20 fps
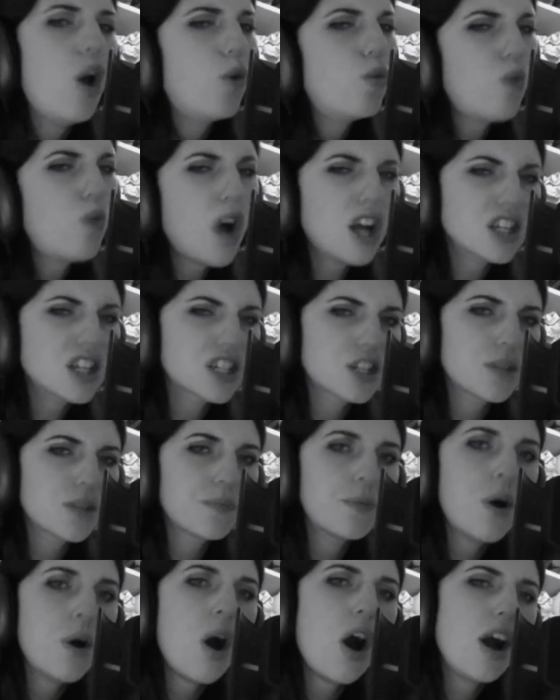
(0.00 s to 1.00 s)
What's the
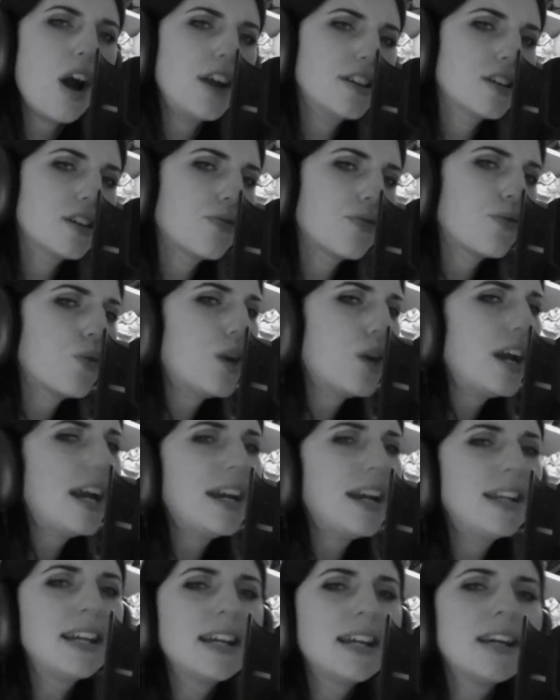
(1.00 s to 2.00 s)
point of
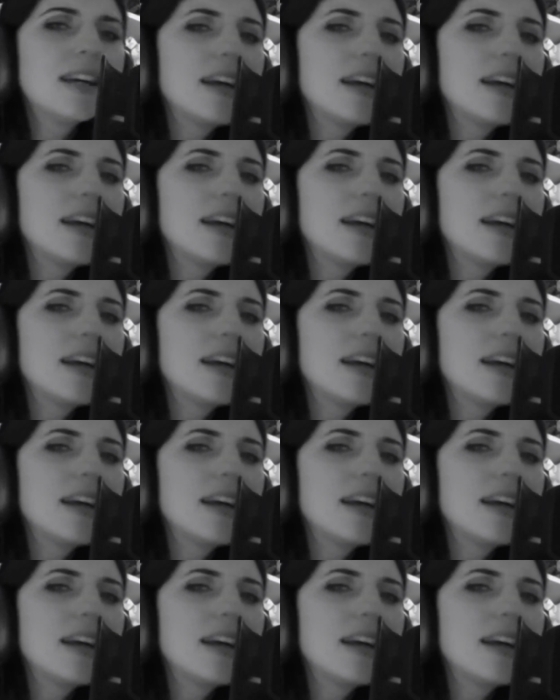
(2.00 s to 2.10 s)
waiting